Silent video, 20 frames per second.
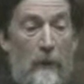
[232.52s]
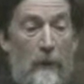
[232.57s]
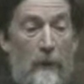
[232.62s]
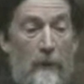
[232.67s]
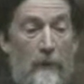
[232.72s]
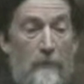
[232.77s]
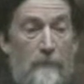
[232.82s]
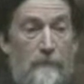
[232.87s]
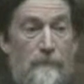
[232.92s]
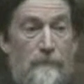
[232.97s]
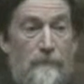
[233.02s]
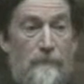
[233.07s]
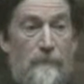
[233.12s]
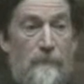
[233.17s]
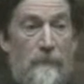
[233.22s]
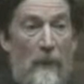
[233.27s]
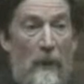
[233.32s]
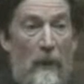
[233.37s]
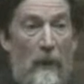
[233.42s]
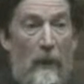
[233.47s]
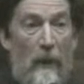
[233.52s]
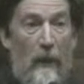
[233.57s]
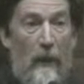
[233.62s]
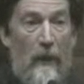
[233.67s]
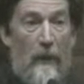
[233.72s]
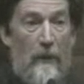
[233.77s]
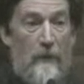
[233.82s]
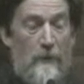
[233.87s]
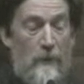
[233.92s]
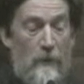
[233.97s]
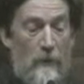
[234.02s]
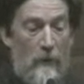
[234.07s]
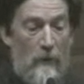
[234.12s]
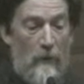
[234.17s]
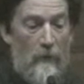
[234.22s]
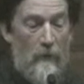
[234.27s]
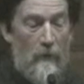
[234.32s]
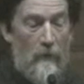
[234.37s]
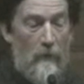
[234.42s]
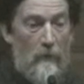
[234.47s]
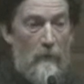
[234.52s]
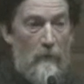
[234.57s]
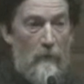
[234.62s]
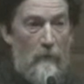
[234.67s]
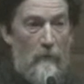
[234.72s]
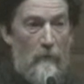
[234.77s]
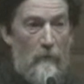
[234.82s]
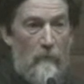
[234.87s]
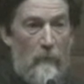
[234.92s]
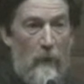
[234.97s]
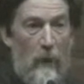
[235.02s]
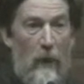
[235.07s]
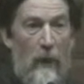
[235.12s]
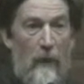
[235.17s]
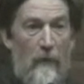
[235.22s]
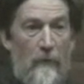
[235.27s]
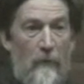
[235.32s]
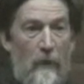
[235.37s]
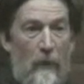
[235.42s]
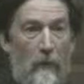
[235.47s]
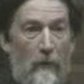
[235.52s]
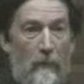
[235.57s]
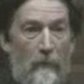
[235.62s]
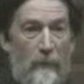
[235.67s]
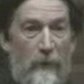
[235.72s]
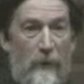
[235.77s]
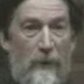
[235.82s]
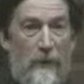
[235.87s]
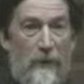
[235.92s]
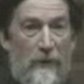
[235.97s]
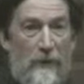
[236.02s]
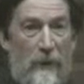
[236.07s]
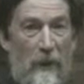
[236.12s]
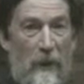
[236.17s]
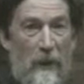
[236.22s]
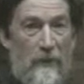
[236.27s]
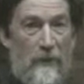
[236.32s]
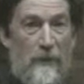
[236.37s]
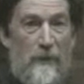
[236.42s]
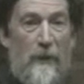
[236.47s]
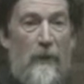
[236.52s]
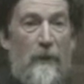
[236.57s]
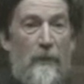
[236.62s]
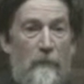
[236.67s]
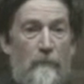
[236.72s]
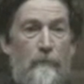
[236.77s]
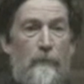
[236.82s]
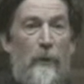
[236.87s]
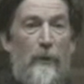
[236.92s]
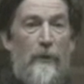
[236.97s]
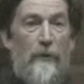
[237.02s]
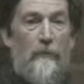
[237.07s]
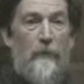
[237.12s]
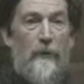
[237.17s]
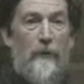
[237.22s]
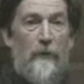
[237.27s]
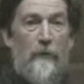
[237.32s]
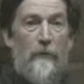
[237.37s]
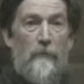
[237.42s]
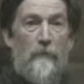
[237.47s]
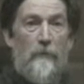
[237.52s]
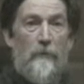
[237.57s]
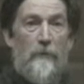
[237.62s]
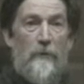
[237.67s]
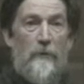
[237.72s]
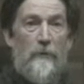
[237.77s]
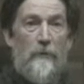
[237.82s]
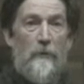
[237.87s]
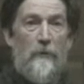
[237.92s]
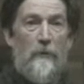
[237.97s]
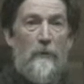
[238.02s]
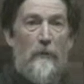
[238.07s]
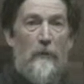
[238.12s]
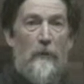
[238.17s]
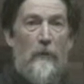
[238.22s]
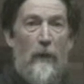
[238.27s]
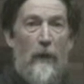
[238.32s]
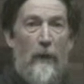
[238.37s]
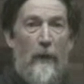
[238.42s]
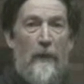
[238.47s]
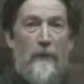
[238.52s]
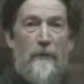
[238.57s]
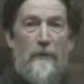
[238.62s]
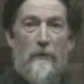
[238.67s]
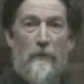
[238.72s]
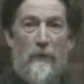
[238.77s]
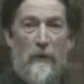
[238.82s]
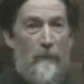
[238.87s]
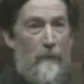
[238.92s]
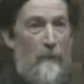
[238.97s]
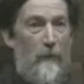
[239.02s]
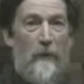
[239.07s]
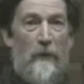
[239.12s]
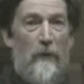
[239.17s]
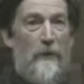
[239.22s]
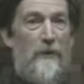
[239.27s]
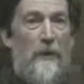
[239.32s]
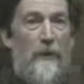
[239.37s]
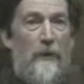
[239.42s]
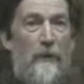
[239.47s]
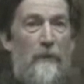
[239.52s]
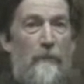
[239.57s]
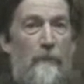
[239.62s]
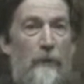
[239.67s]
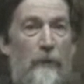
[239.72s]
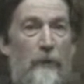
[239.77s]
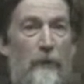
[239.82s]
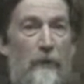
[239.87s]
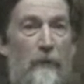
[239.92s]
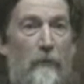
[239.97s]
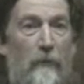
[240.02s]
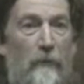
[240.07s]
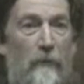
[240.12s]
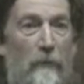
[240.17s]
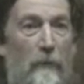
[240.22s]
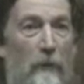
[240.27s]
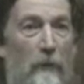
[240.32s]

them. And I'm, being a scientist, I don't bother with laws, unless I can avoid it.